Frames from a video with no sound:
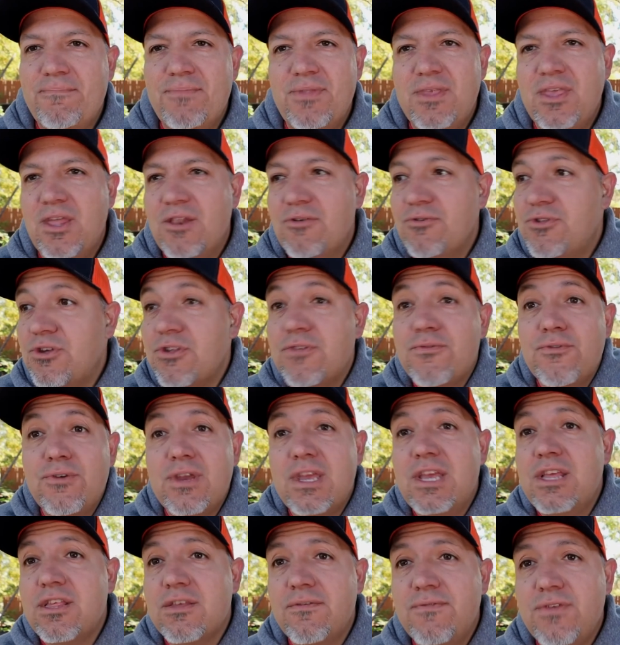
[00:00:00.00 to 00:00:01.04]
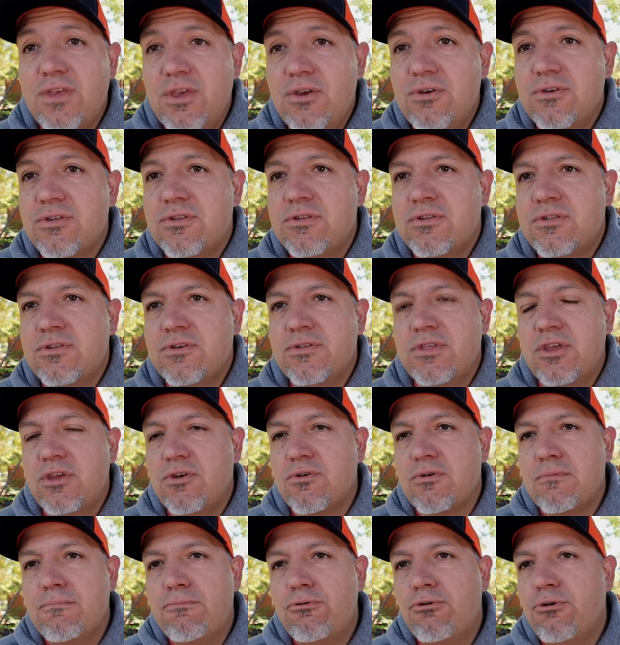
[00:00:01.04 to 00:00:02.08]
You know, just for ease of use, so that
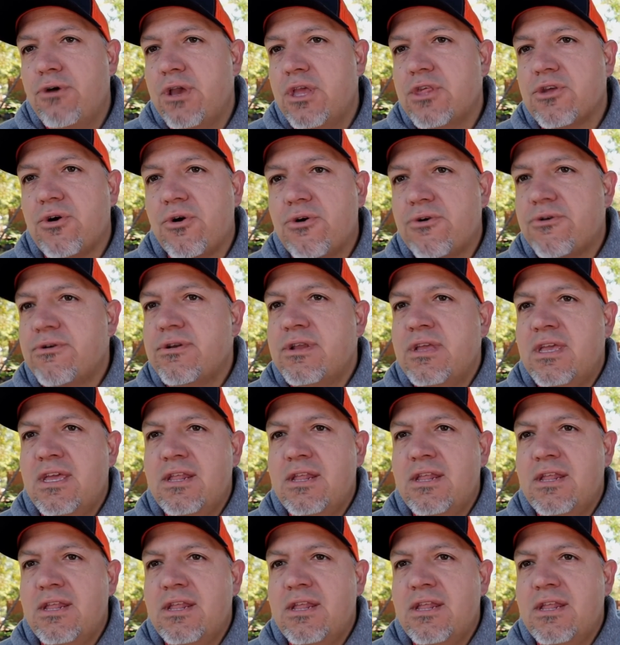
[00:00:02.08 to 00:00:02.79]
your employees aren't